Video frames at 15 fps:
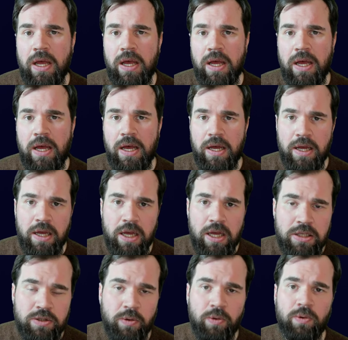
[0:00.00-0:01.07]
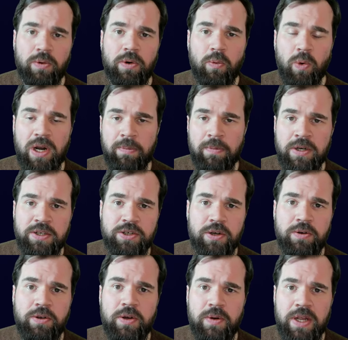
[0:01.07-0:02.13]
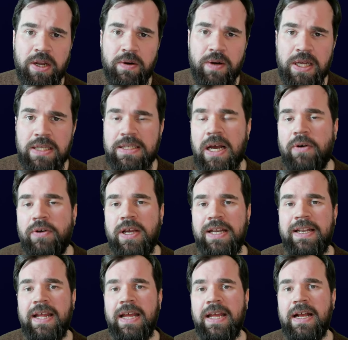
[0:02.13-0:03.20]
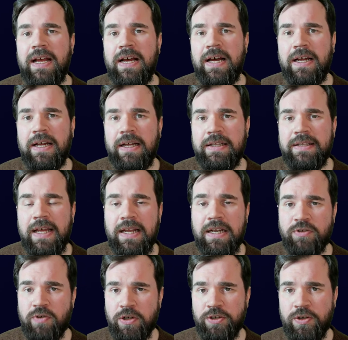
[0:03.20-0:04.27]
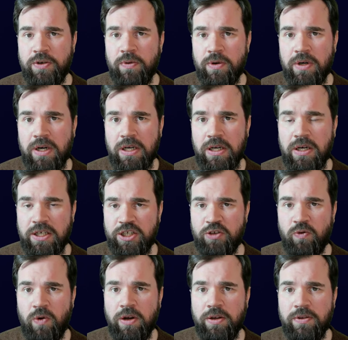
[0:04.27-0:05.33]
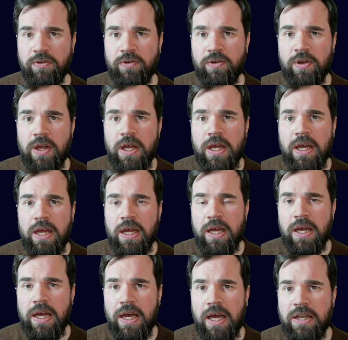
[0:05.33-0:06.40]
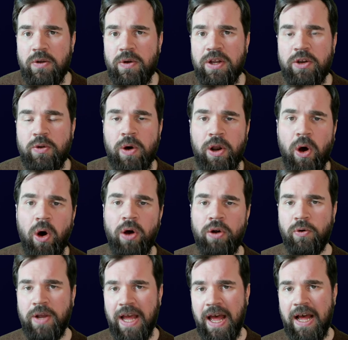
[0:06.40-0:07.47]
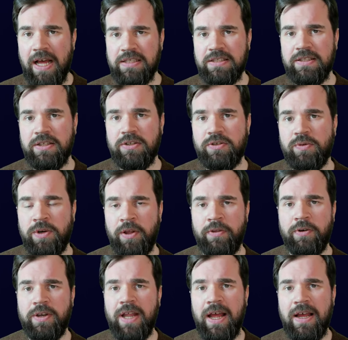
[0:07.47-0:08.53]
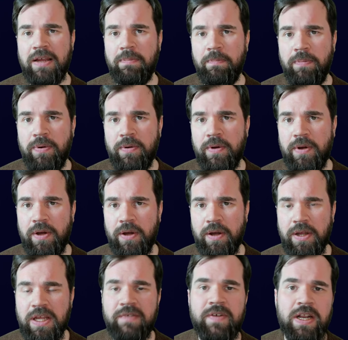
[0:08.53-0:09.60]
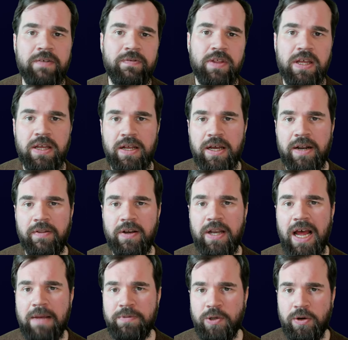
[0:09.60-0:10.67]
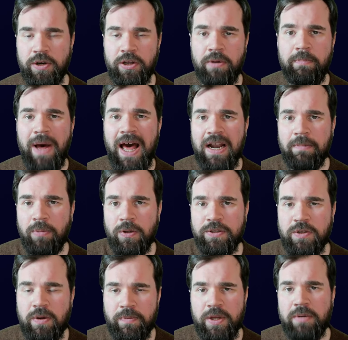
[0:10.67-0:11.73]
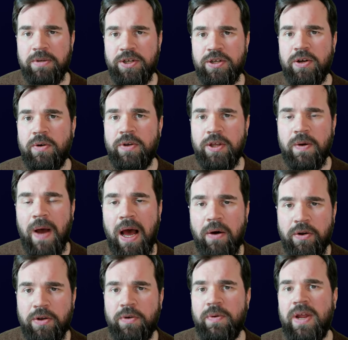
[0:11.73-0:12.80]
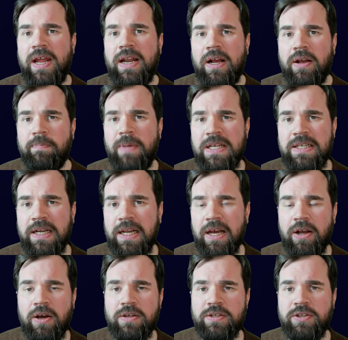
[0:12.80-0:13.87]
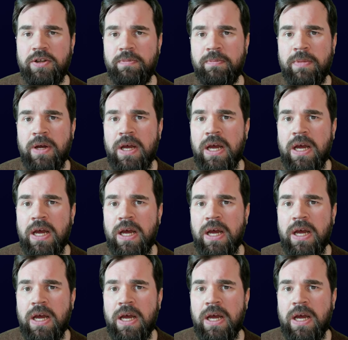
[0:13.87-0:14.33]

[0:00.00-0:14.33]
Uh, so what I'm going to show you here is how you can take a data structure or a struct, and you can do an autocast to another type, even if the the types are incompatible. So I'm going to be showing you how to create basically a custom